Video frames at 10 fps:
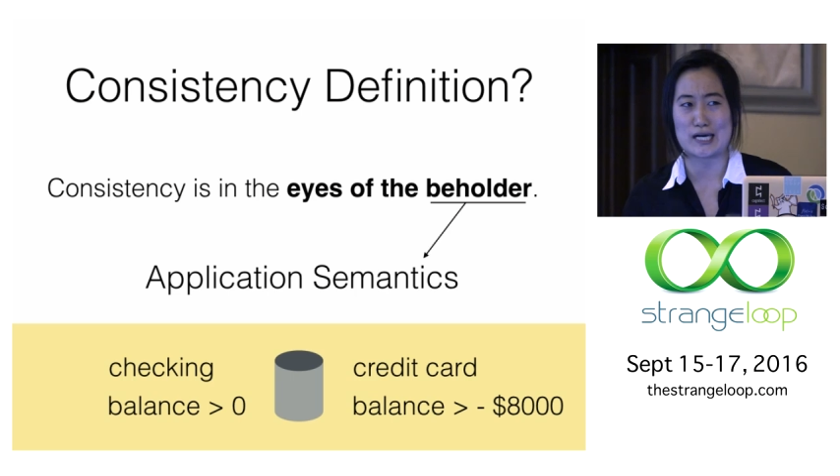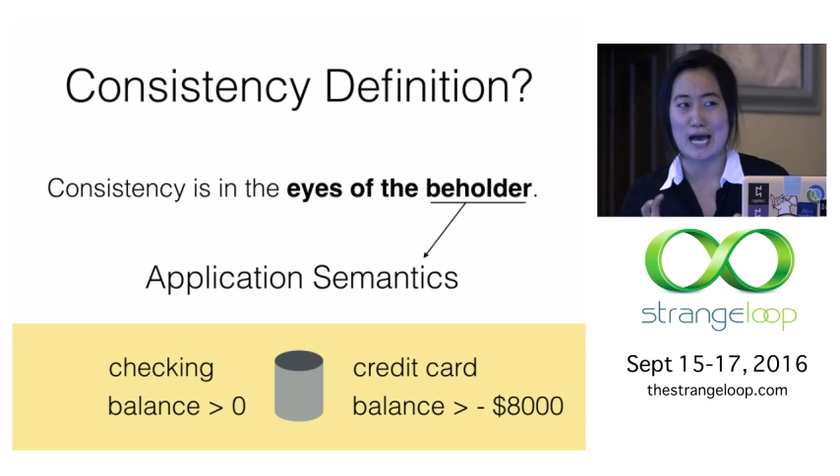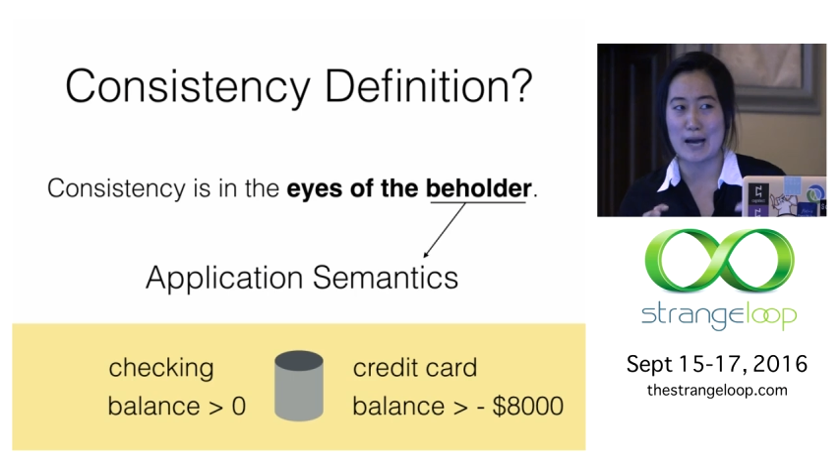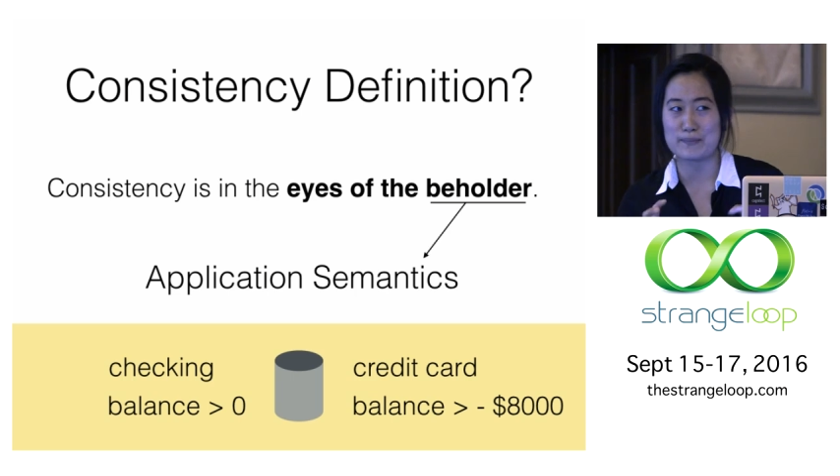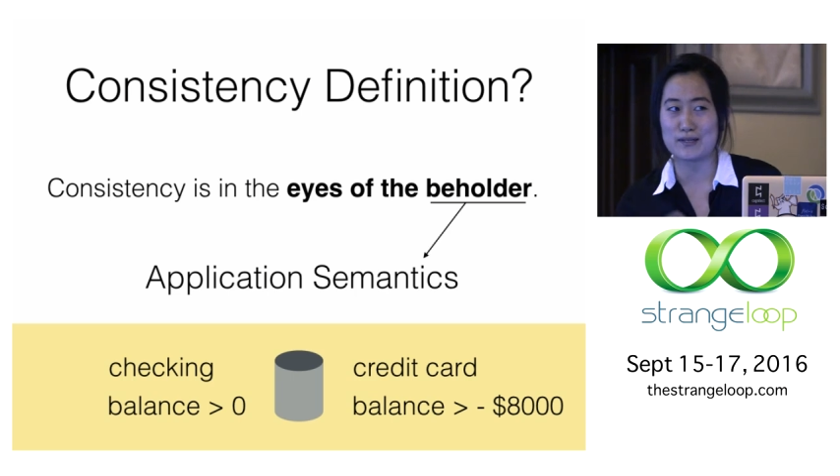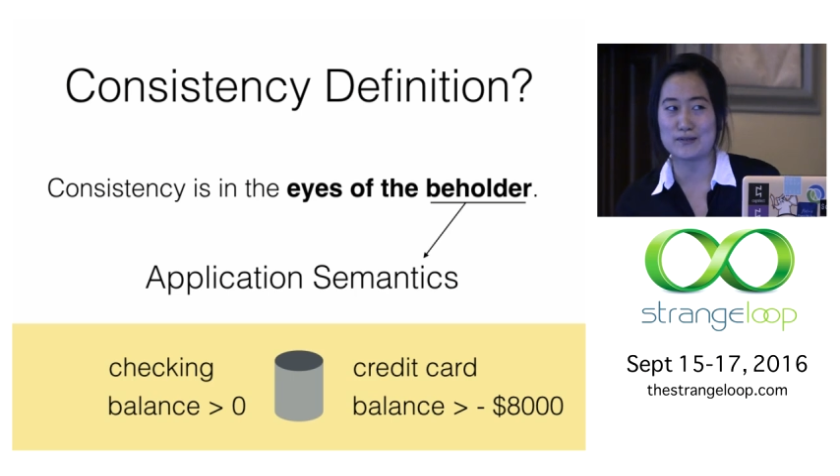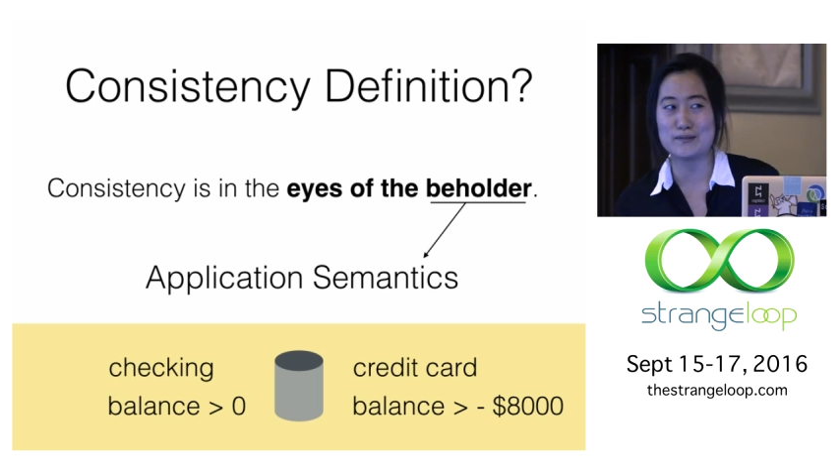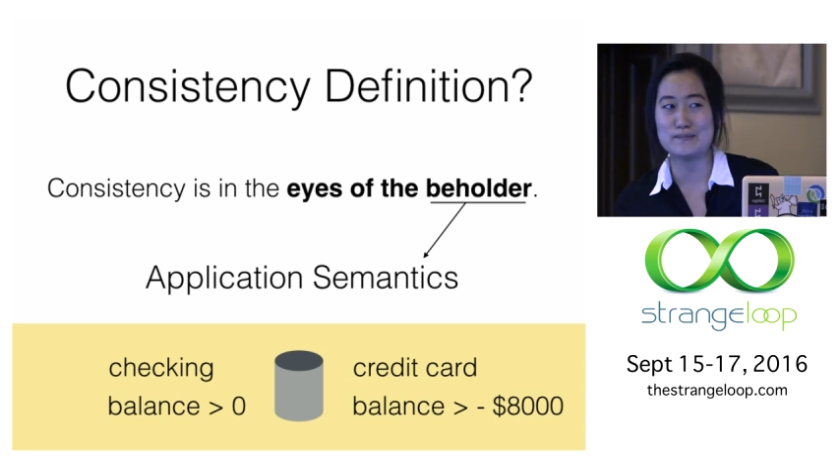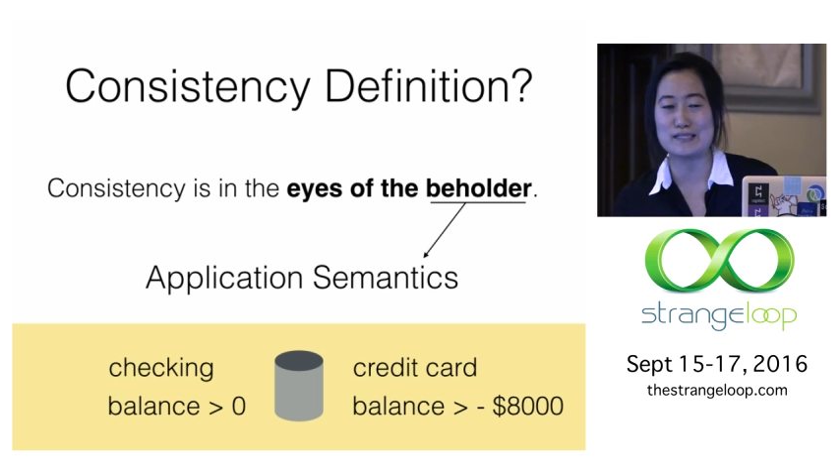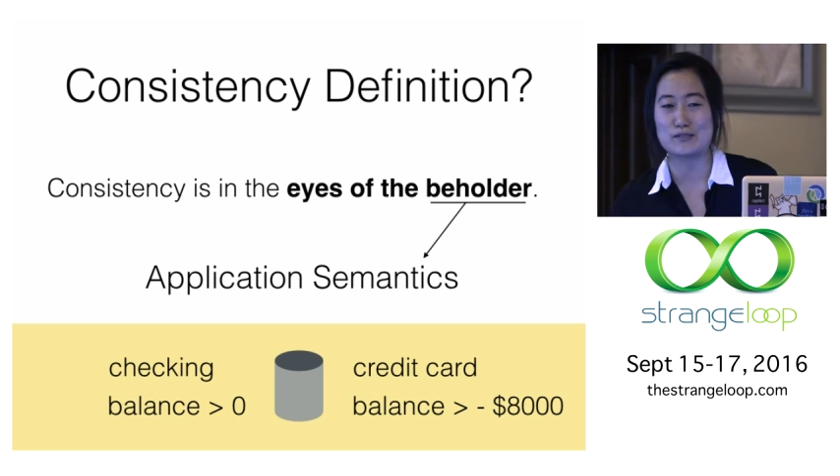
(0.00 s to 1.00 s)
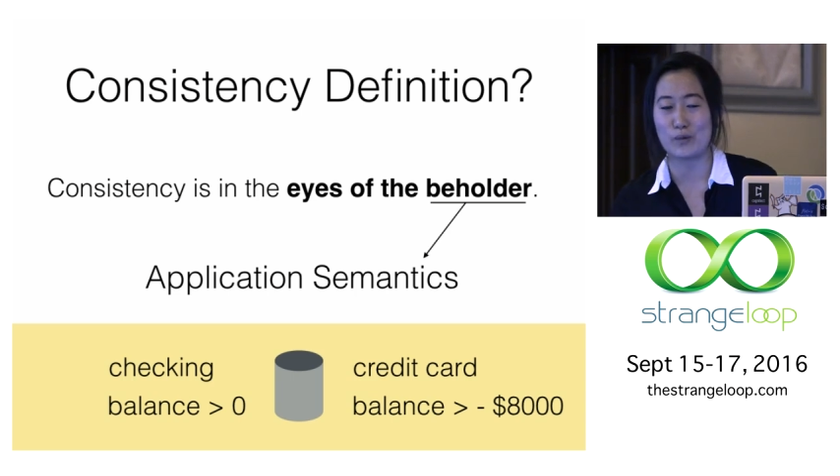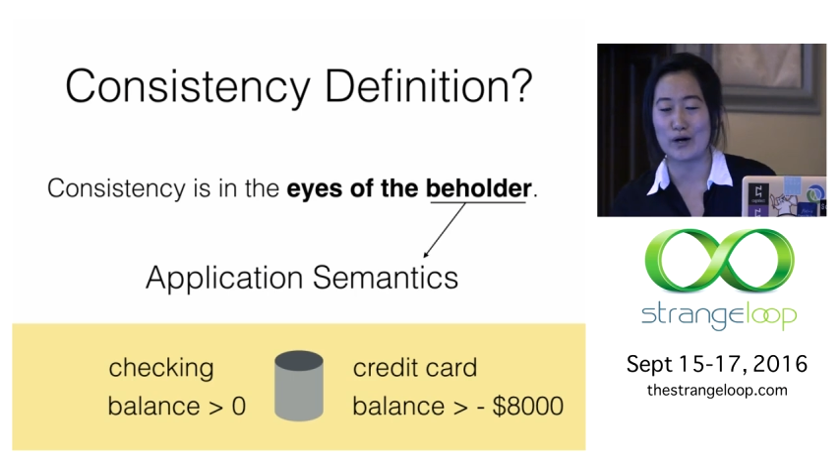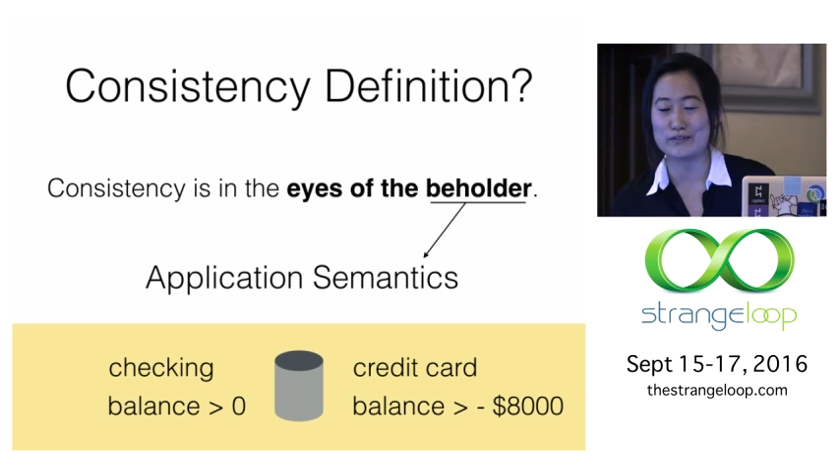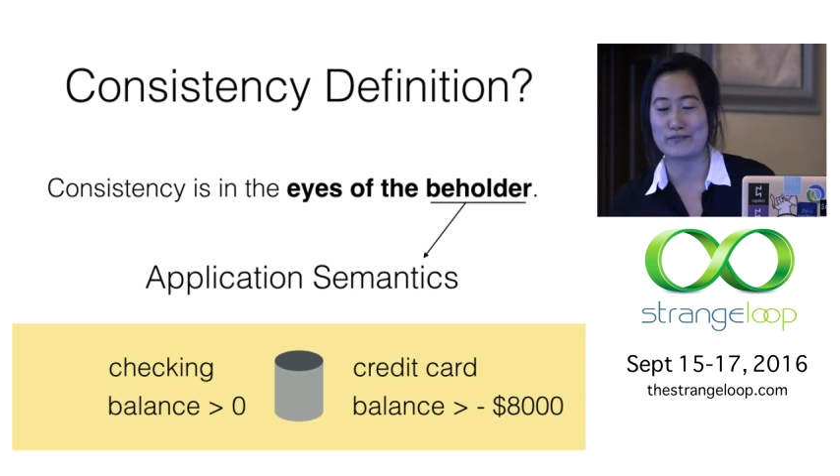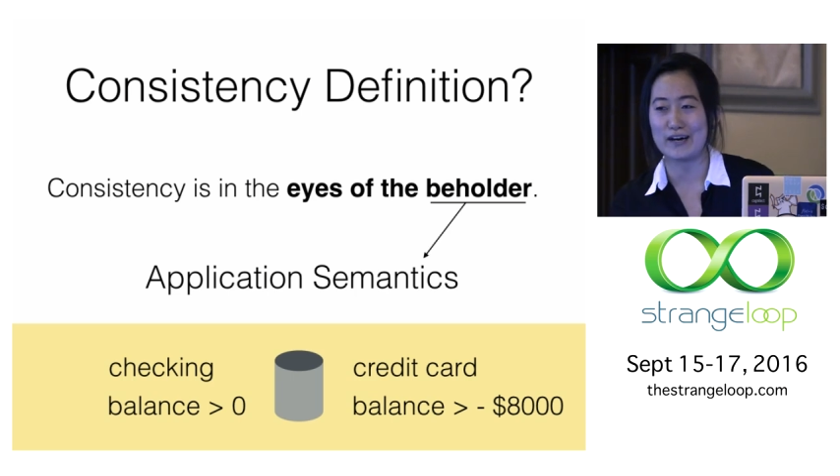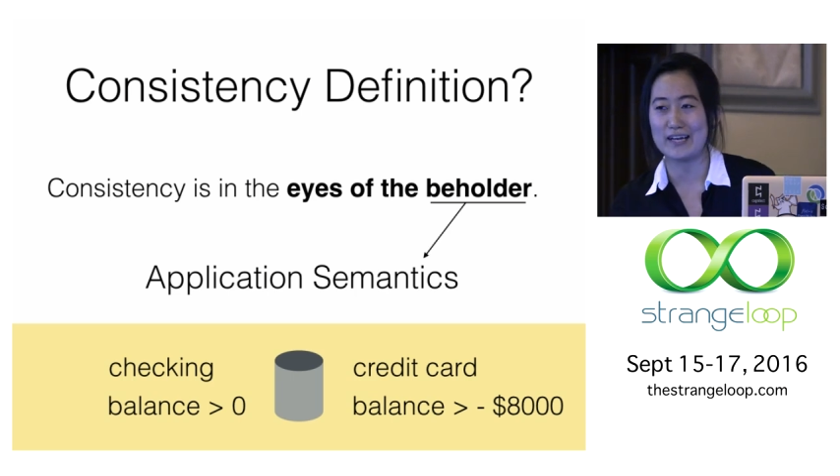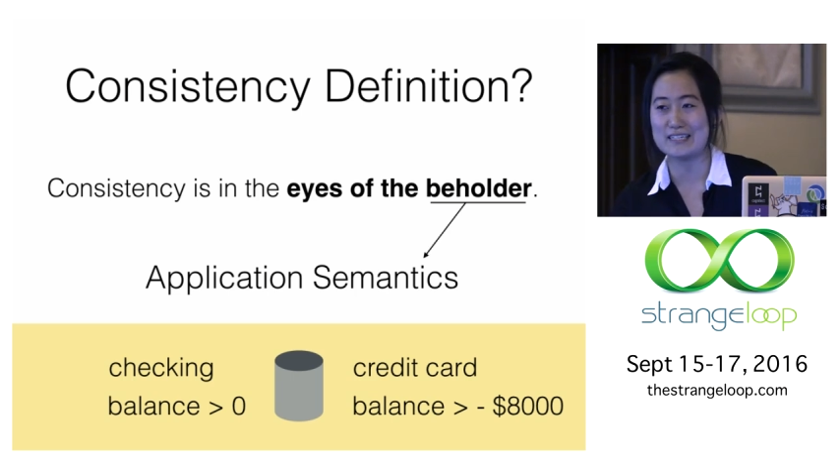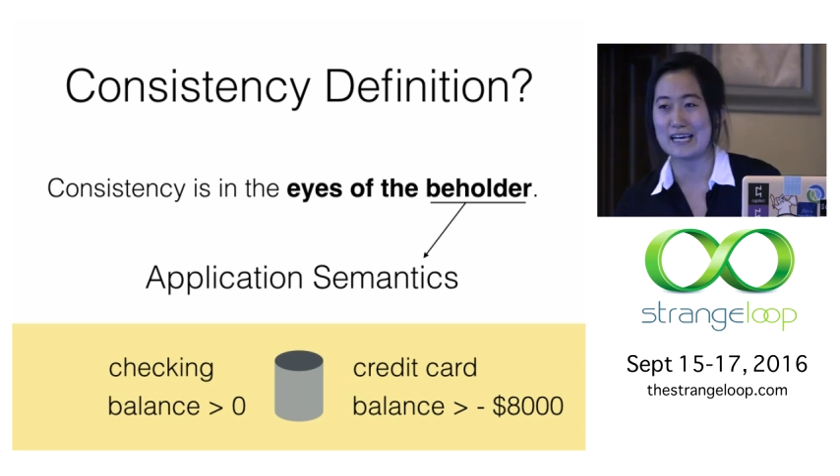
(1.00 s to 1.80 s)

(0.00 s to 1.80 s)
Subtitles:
CAP theorem is well defined,